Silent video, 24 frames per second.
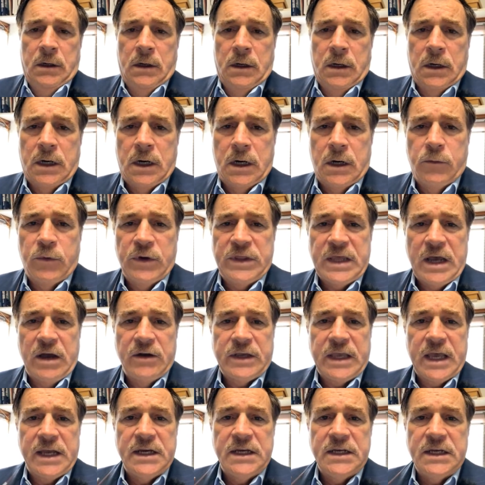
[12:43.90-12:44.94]
without
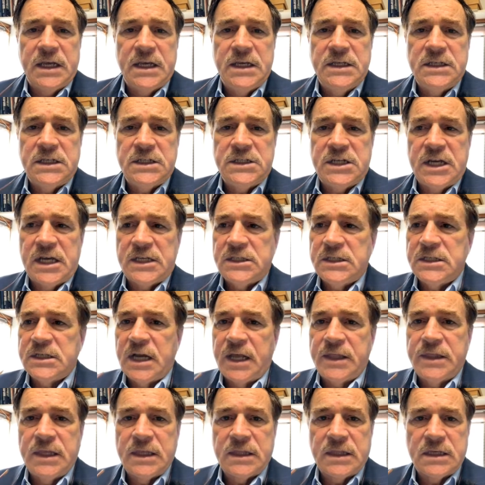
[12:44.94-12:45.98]
getting indigestion, I
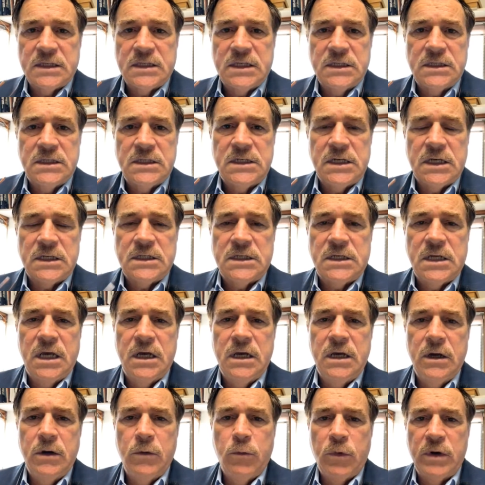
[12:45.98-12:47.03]
think this is just
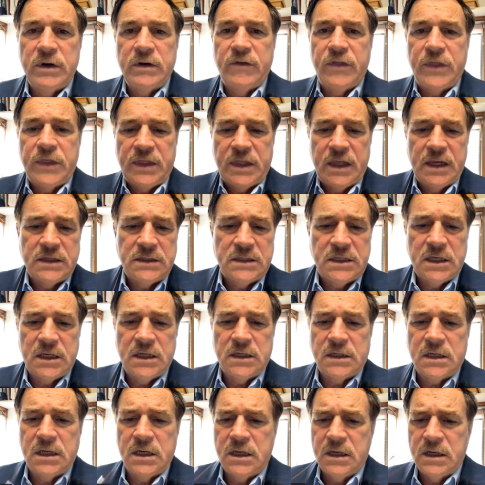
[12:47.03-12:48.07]
one of the things
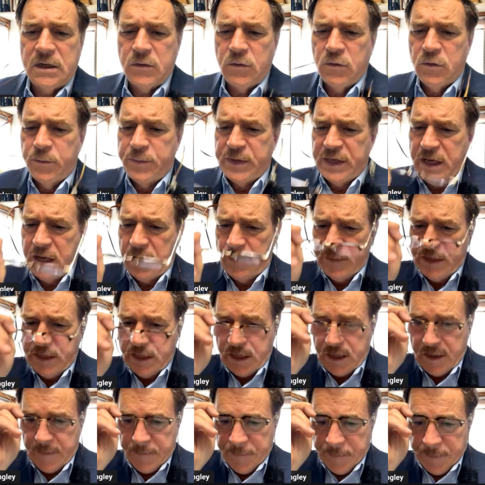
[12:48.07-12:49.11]
that will be coming
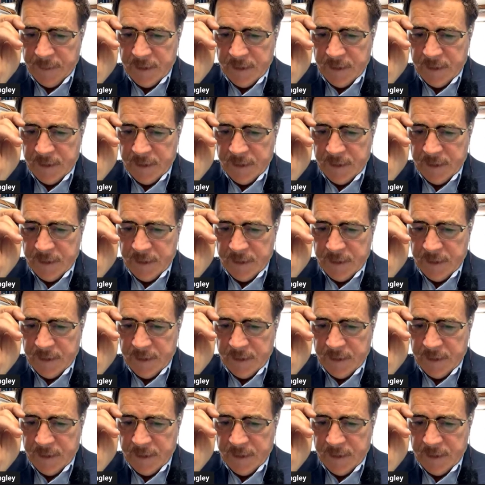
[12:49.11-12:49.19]
up.